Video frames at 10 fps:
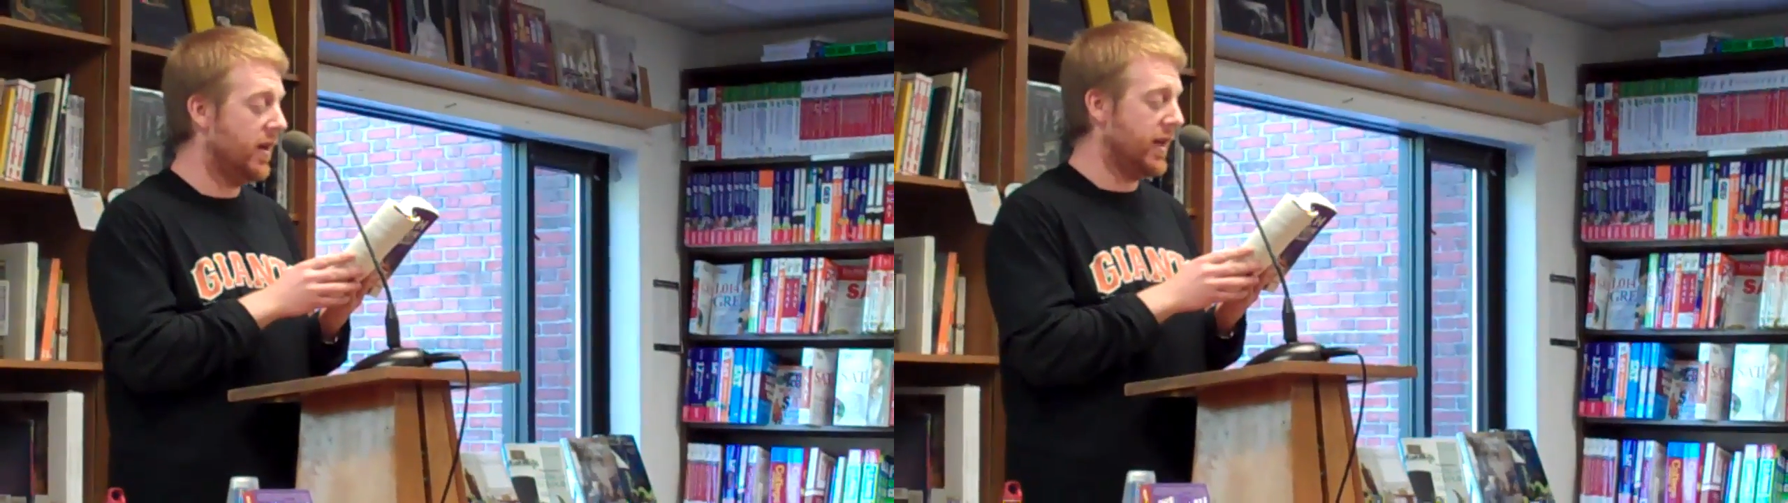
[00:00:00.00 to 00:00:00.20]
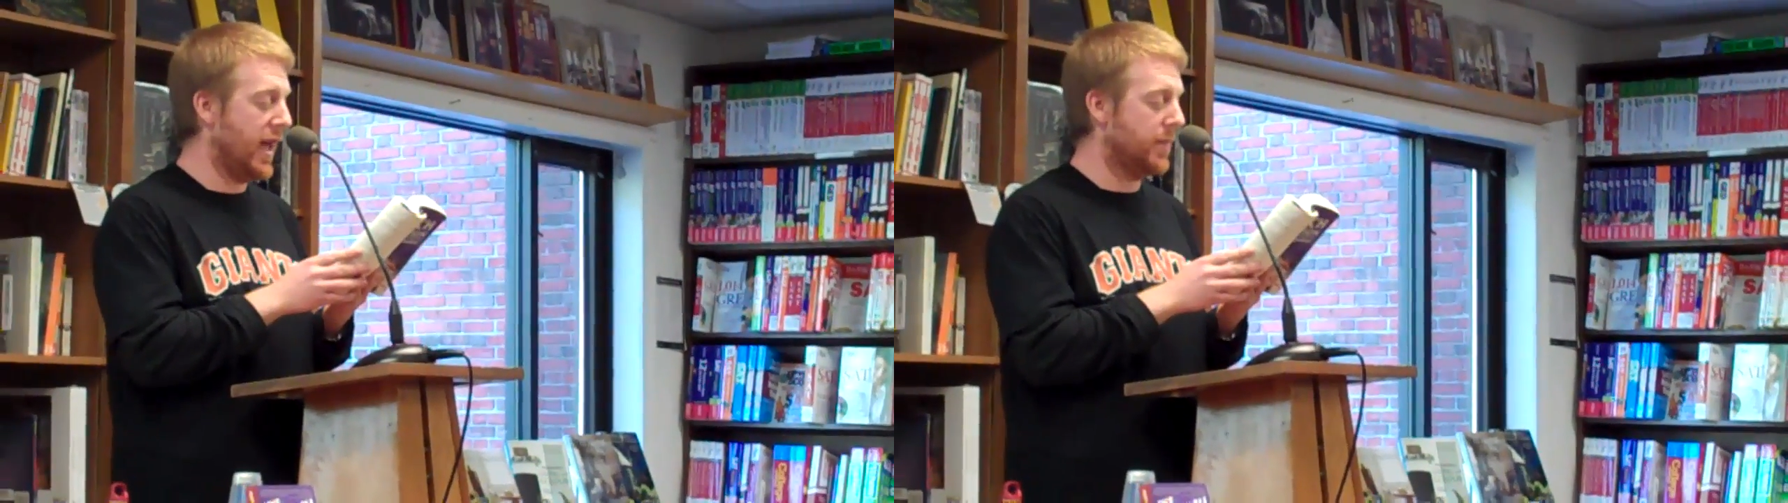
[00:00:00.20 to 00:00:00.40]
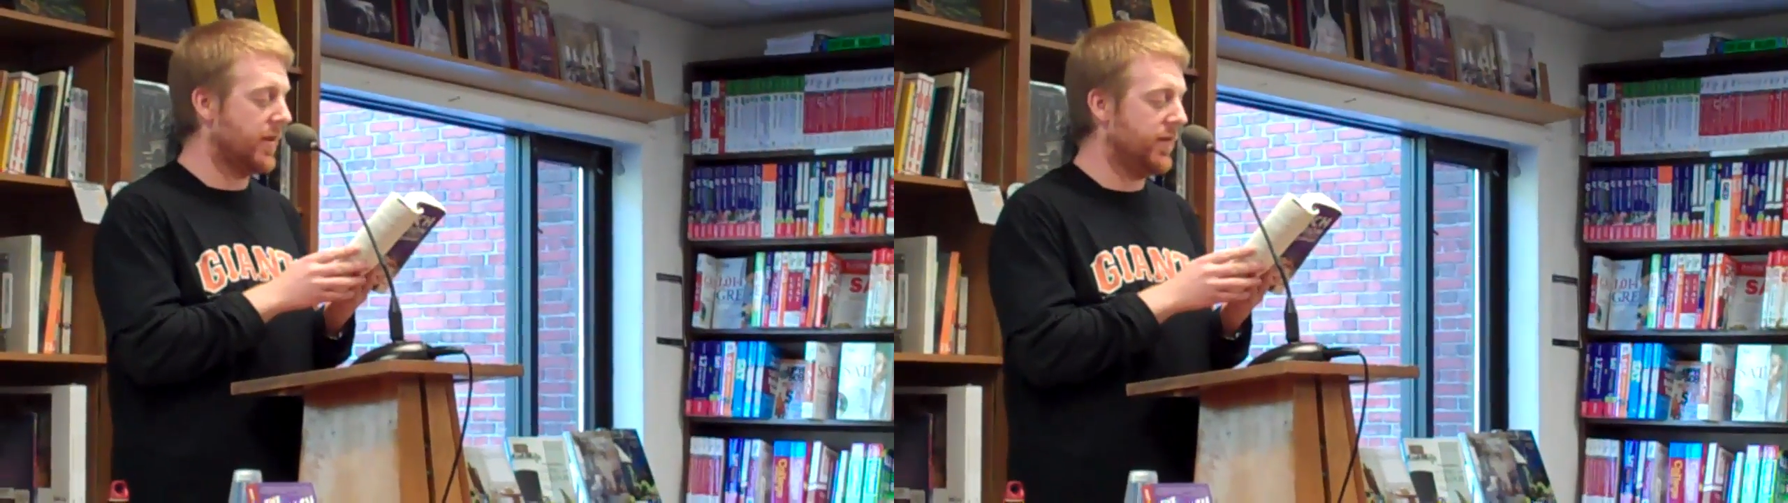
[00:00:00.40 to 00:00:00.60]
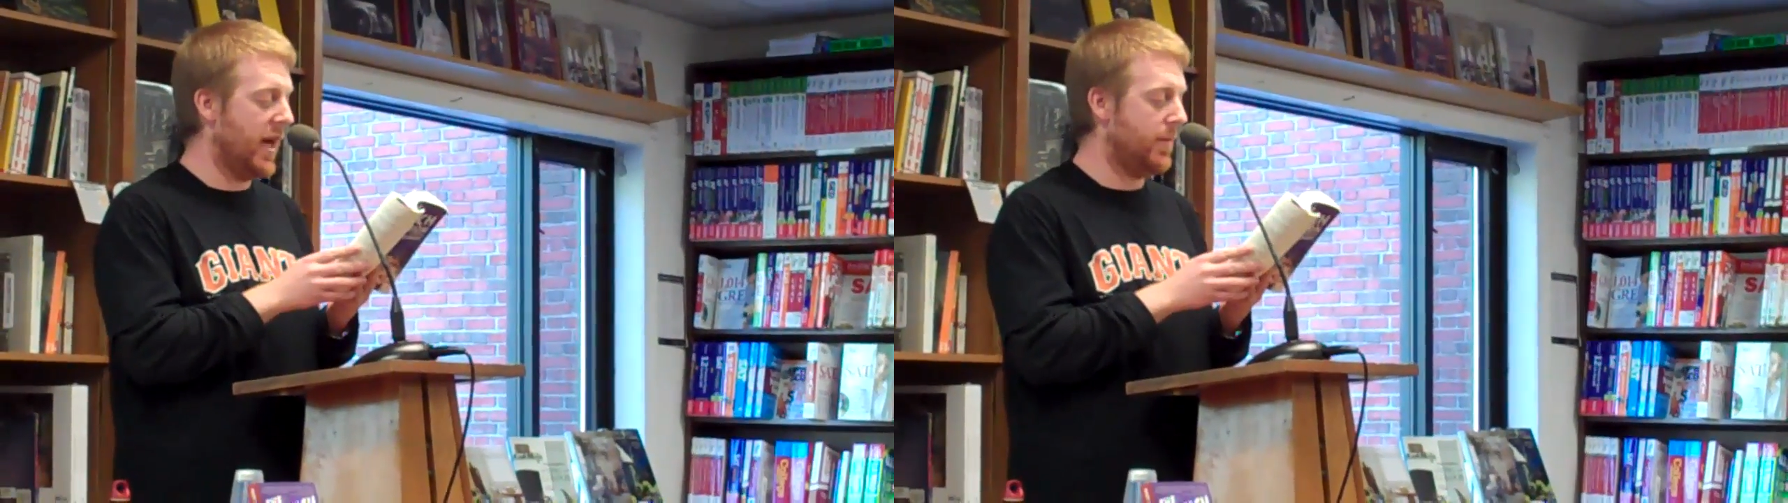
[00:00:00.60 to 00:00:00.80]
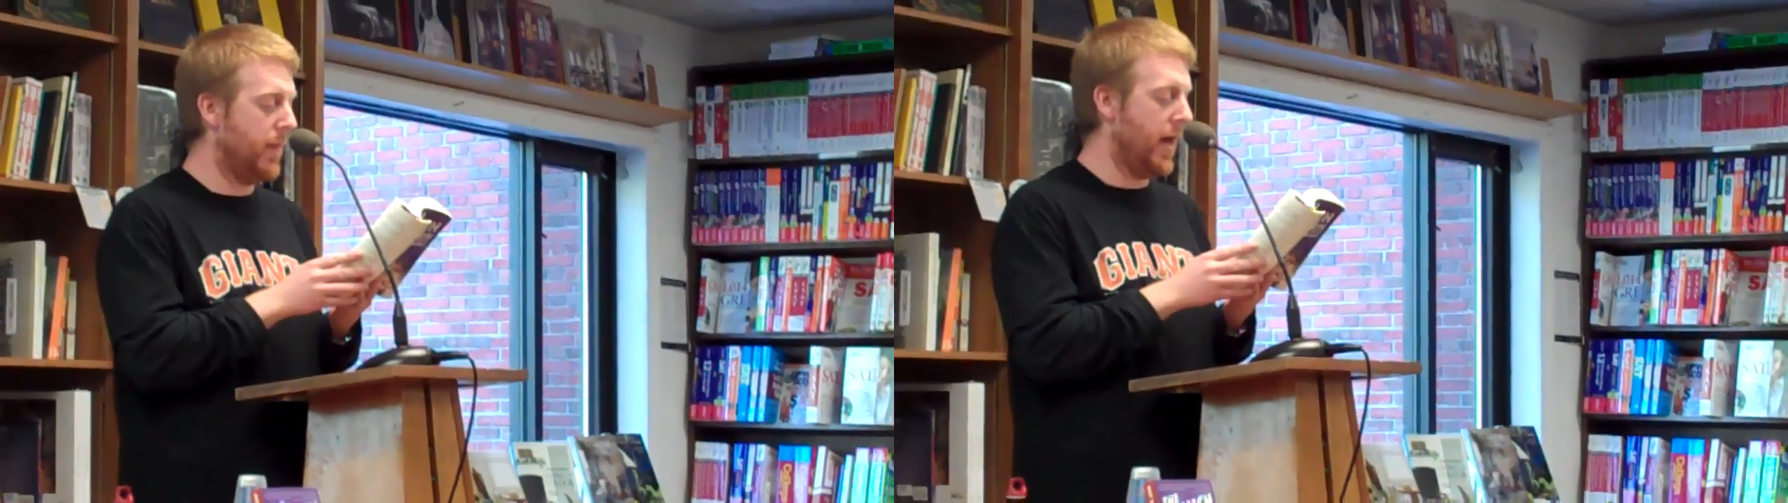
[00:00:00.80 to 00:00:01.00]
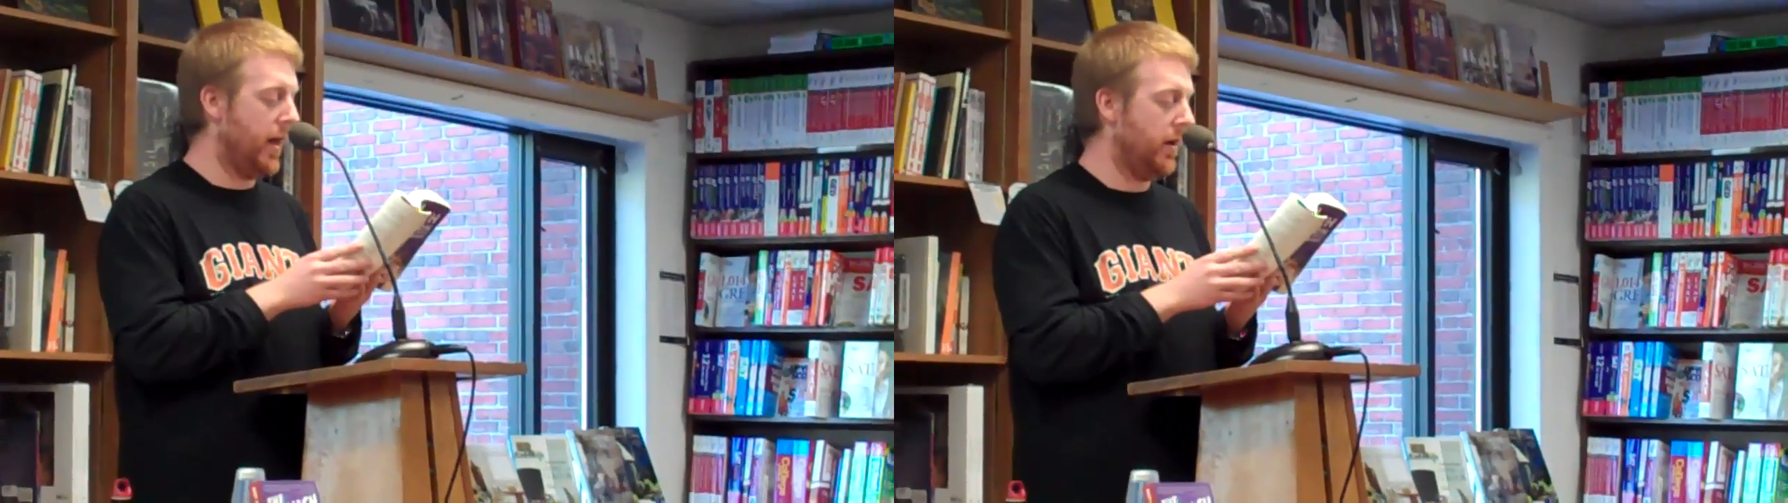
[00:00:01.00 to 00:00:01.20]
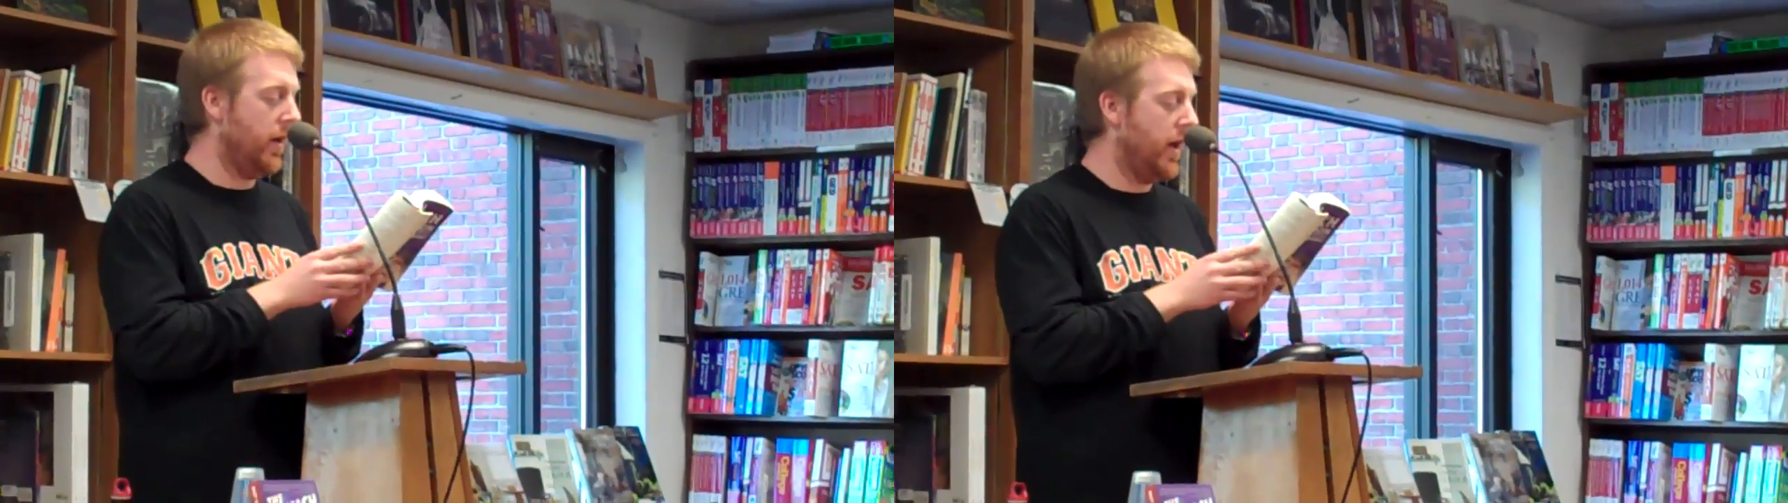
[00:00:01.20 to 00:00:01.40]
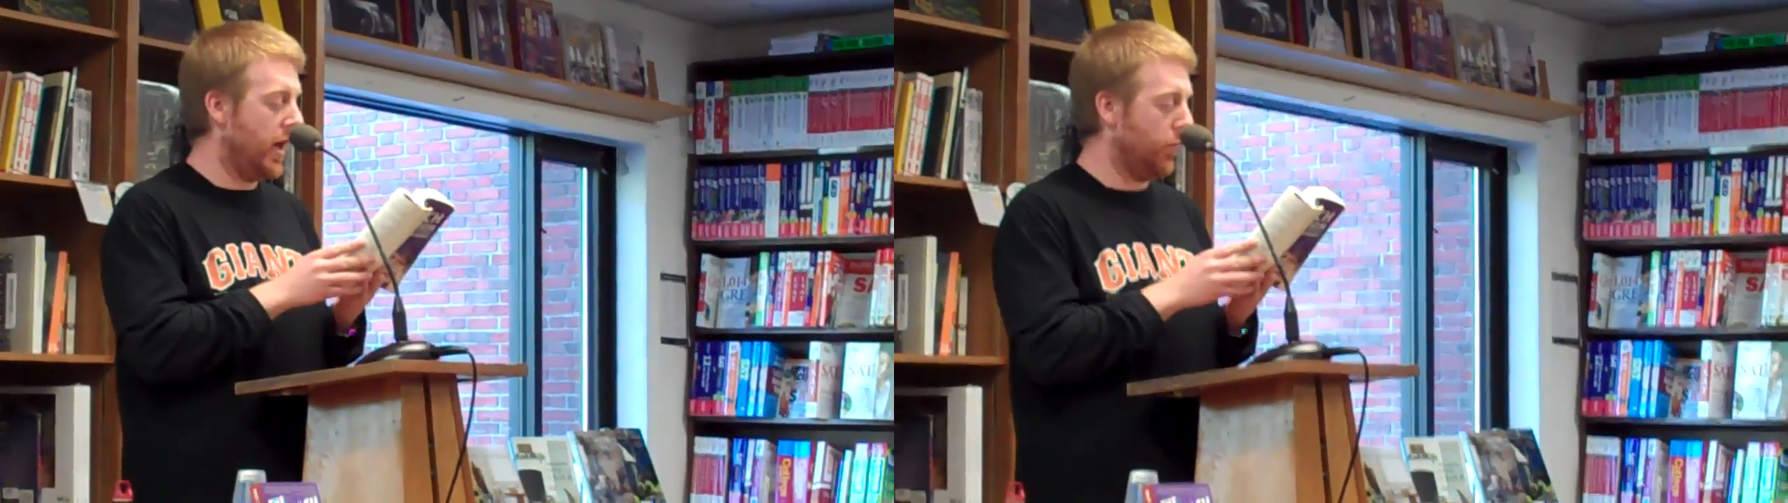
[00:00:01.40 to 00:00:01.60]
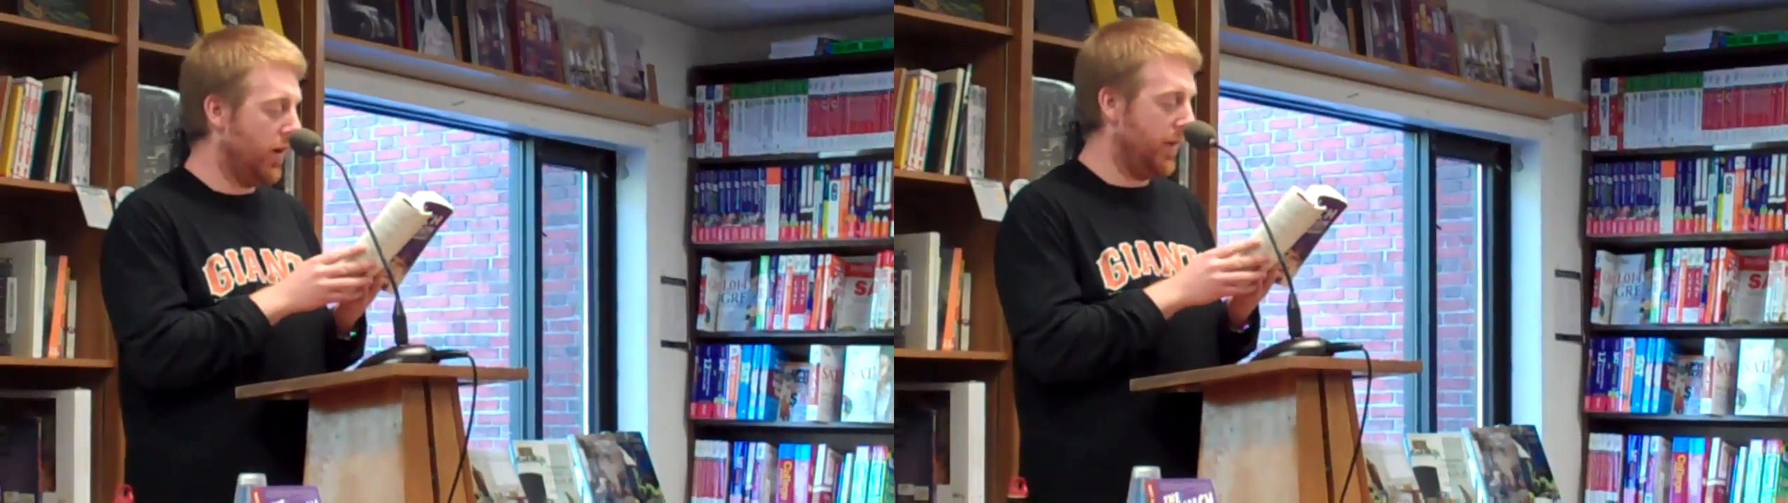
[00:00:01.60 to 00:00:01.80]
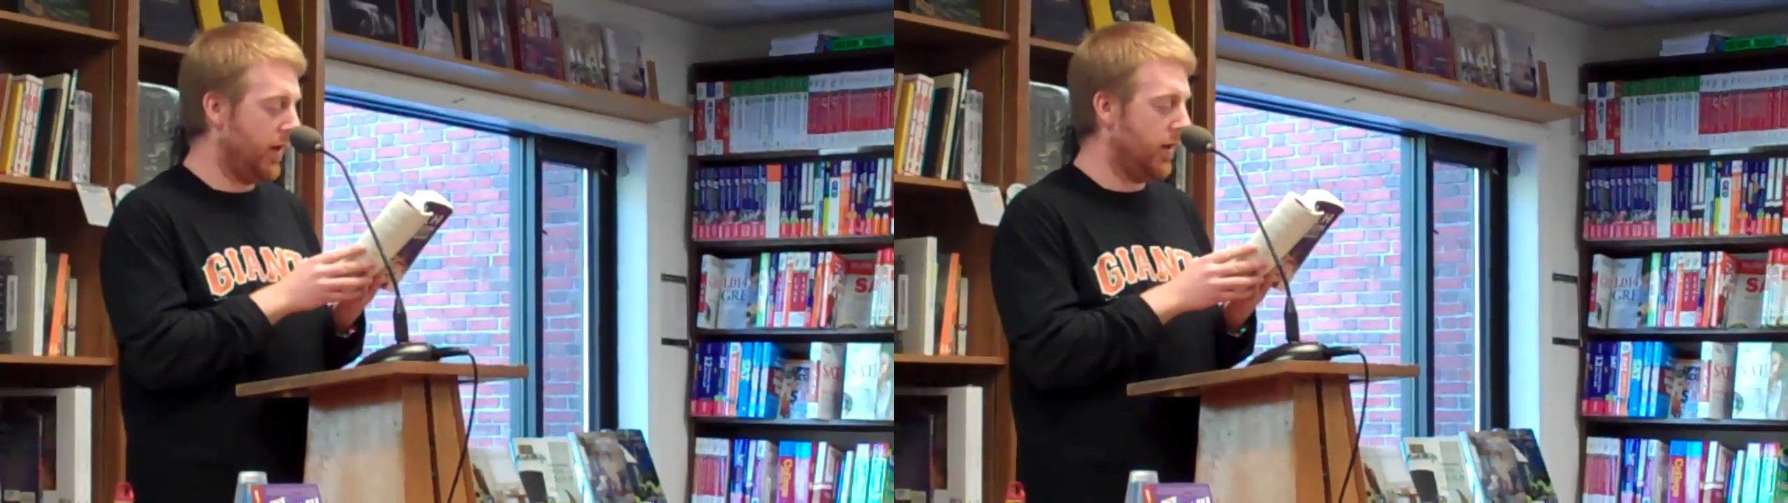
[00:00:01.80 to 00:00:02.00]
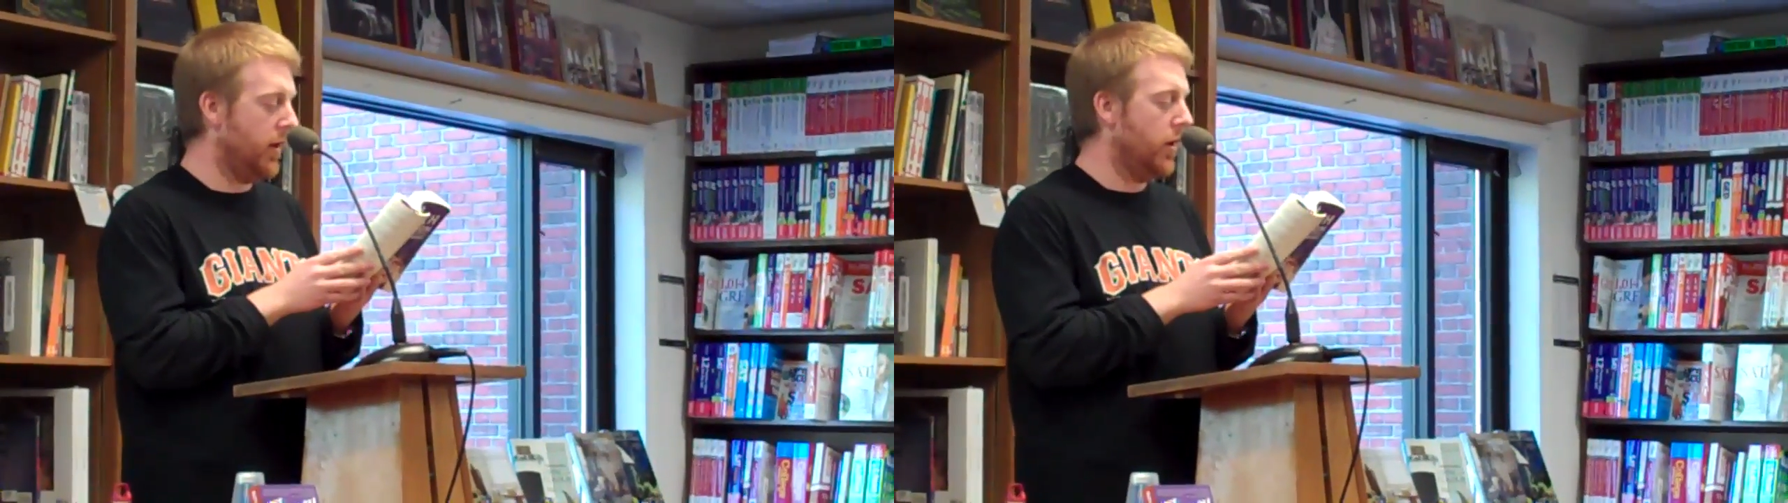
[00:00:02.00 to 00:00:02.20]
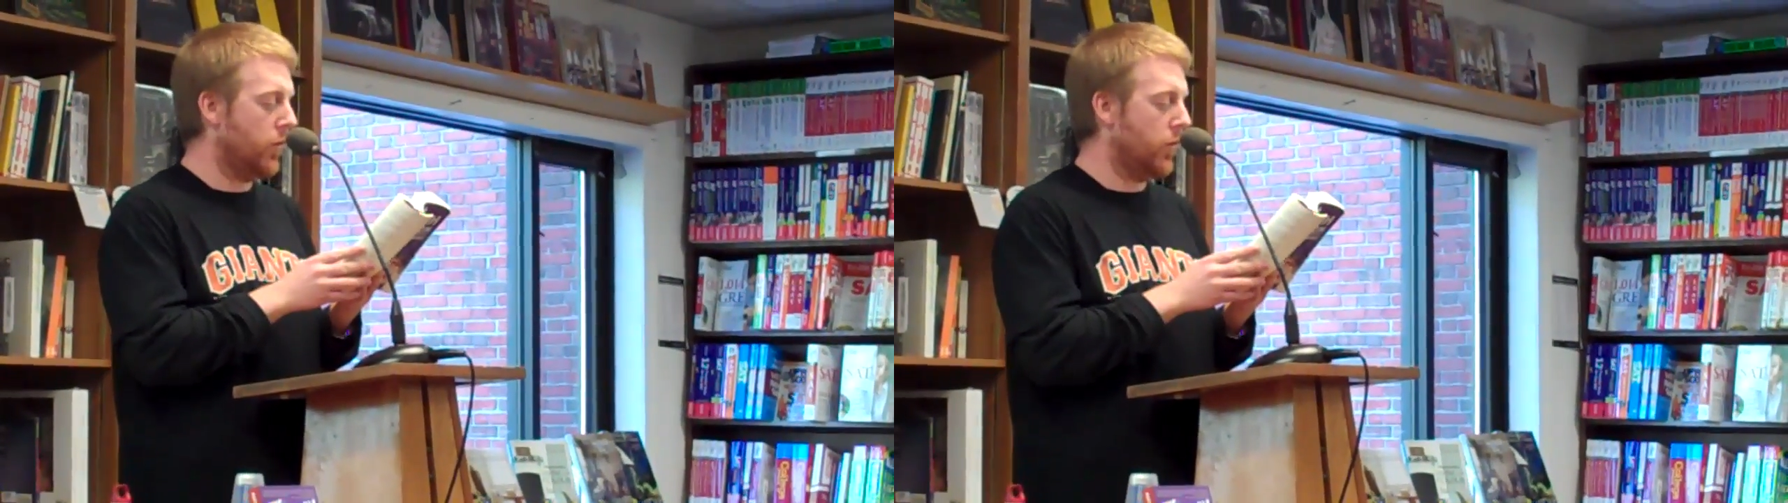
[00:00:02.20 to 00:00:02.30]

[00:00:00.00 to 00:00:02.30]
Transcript: names of dead men and women,